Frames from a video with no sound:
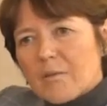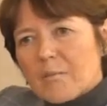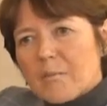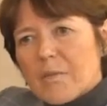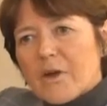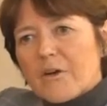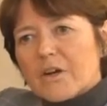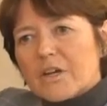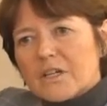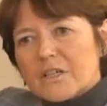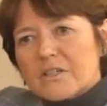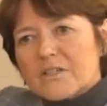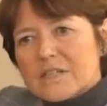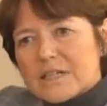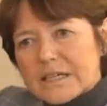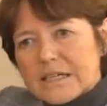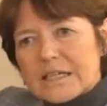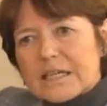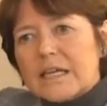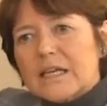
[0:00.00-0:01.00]
Americans
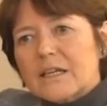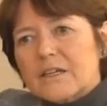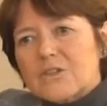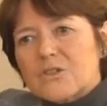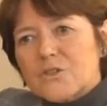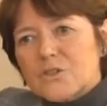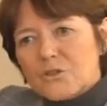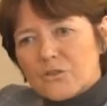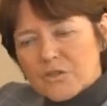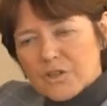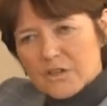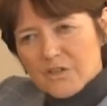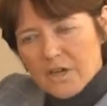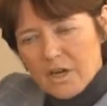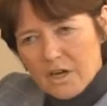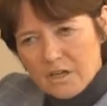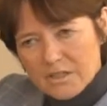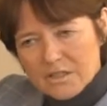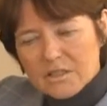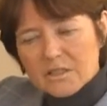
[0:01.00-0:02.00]
and Canadians do feel they
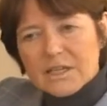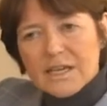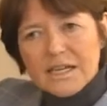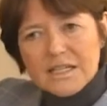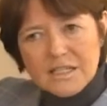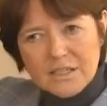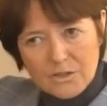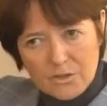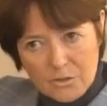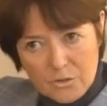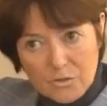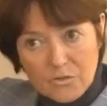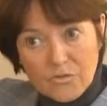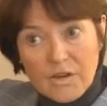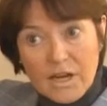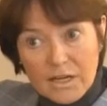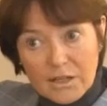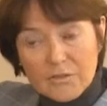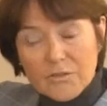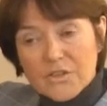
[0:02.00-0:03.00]
are still getting good
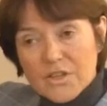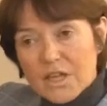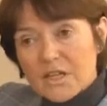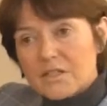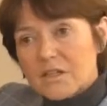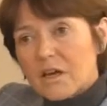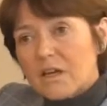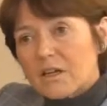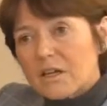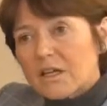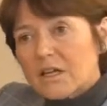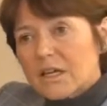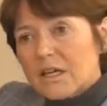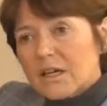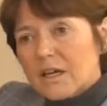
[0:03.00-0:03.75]
value for their dollar.